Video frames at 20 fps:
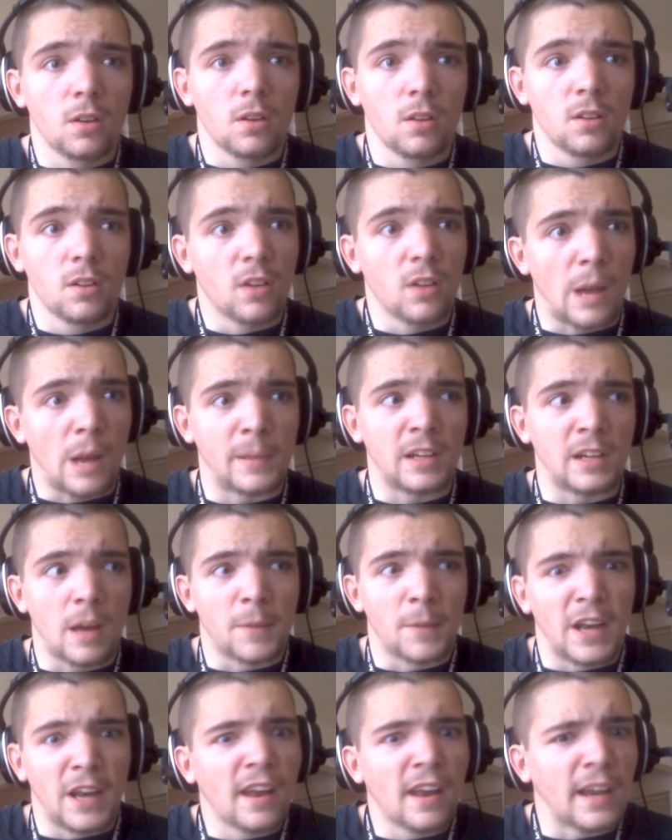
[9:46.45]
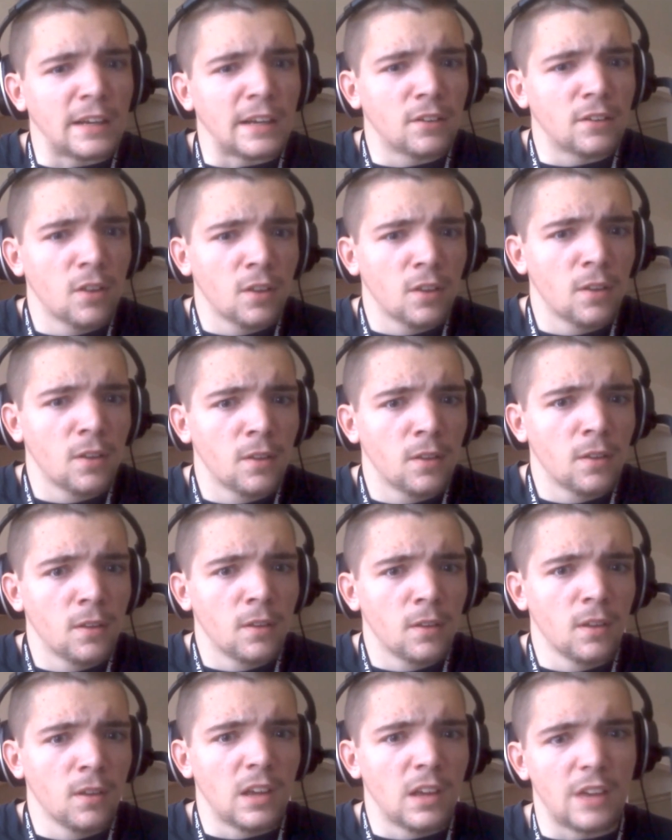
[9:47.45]
I mean, I'm a knight.
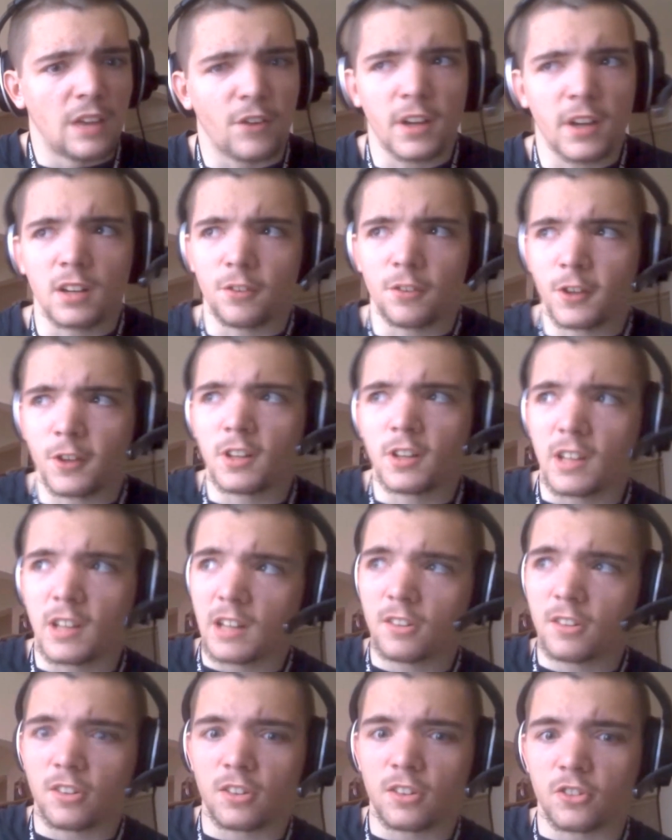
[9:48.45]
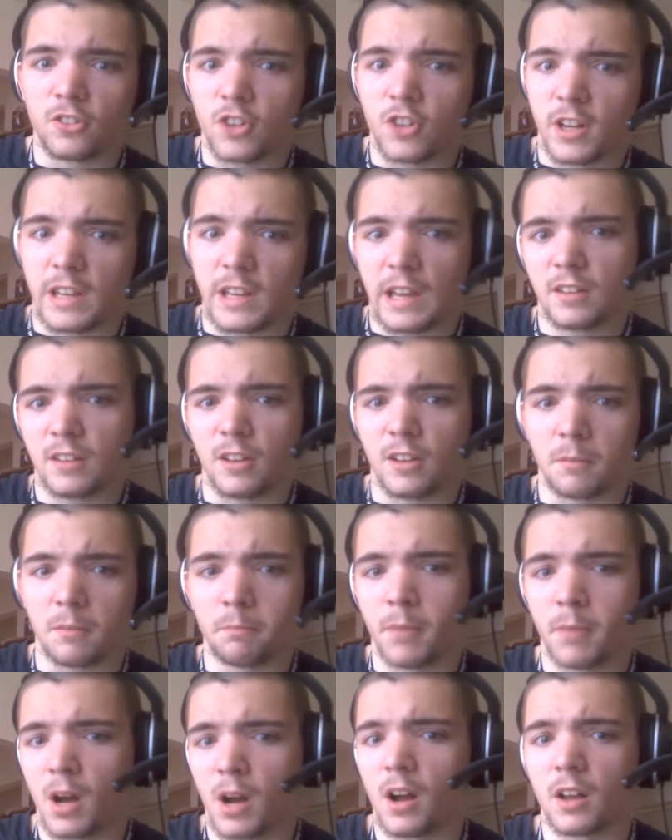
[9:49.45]
If I can defend against this gigantic
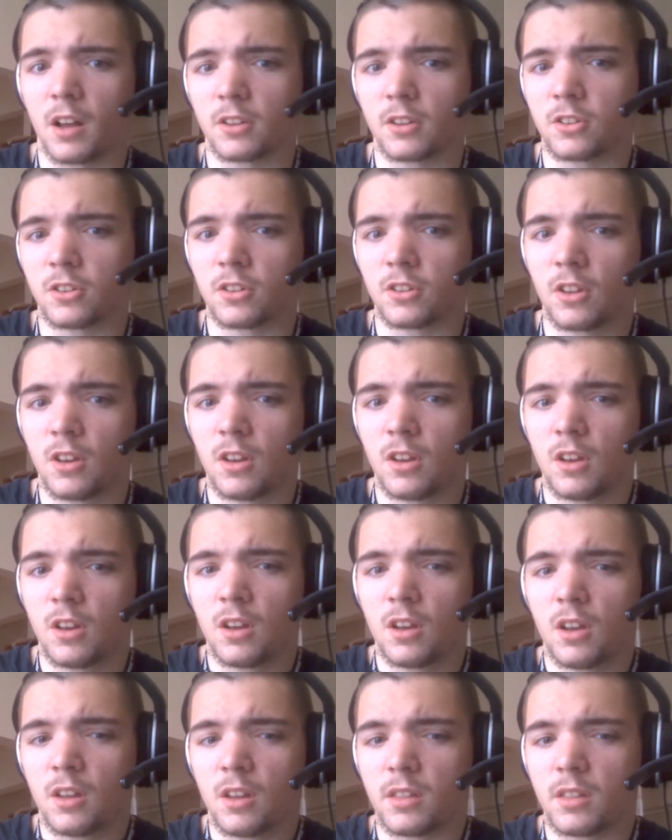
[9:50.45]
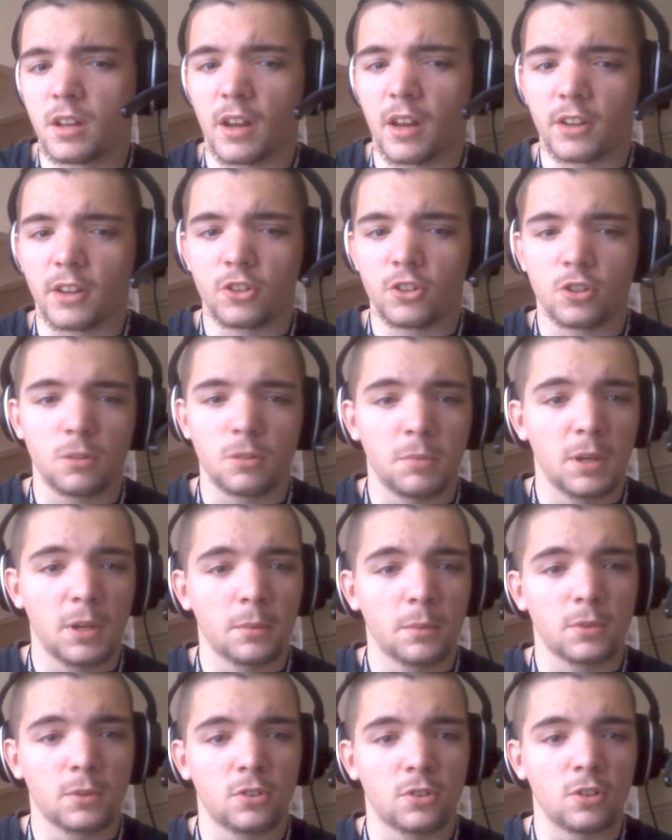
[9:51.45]
boss, then I should be
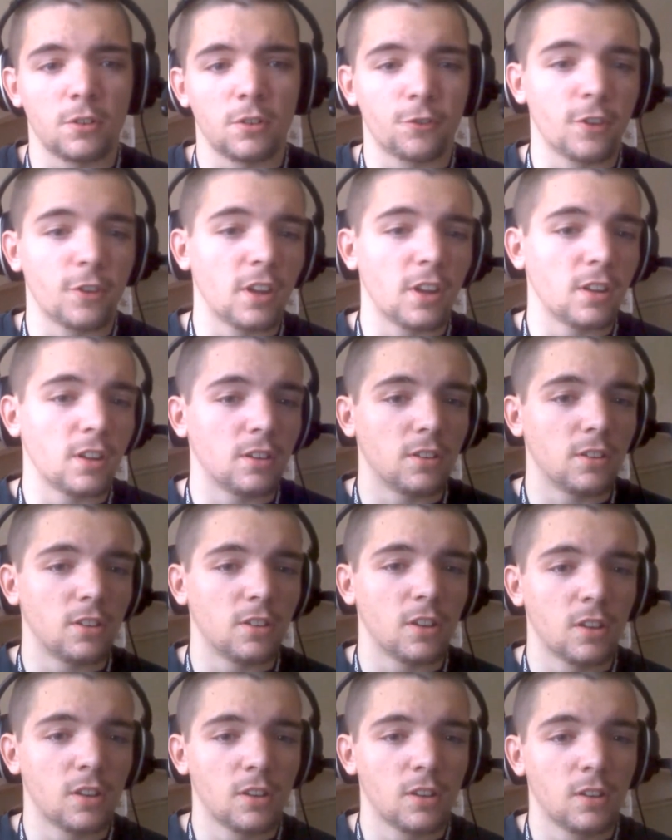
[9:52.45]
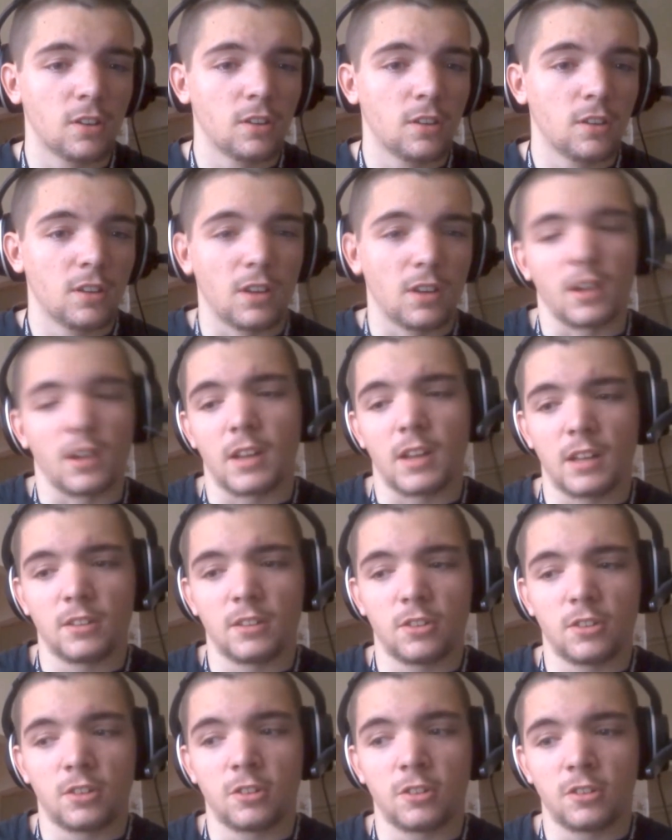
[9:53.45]
able to defend
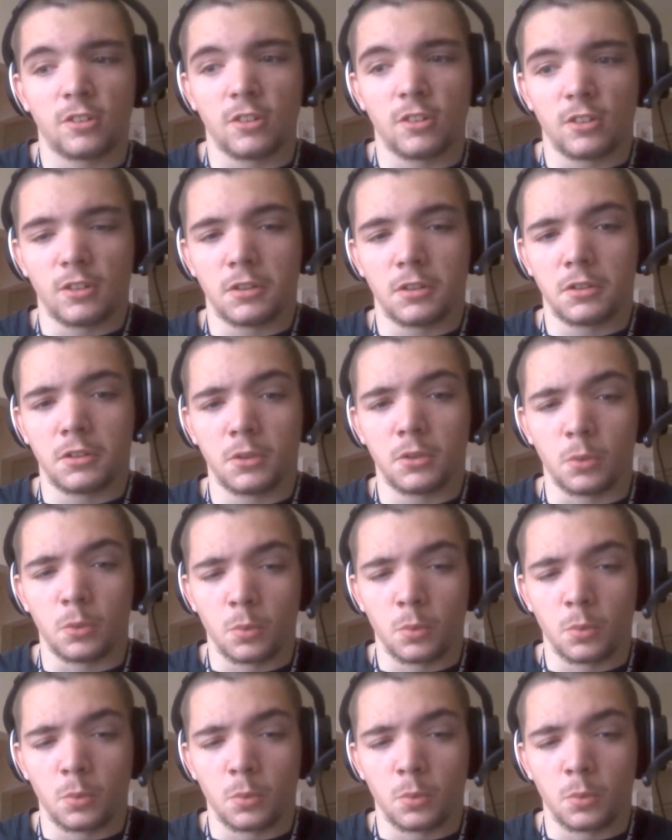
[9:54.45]
against you.